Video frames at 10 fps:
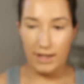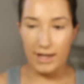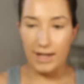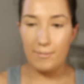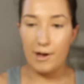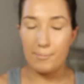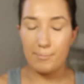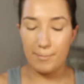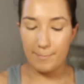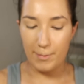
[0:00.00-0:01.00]

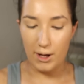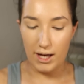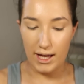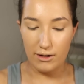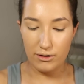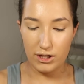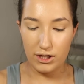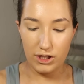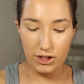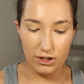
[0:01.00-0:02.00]
But how
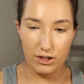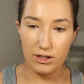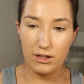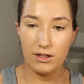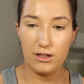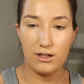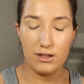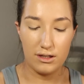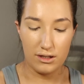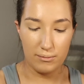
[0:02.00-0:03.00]
cute,
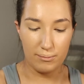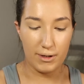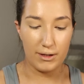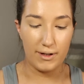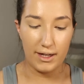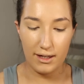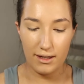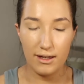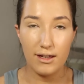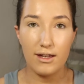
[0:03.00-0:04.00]
by the way,
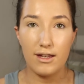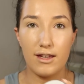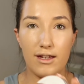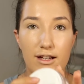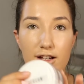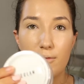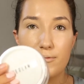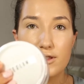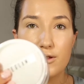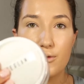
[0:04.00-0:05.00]
it comes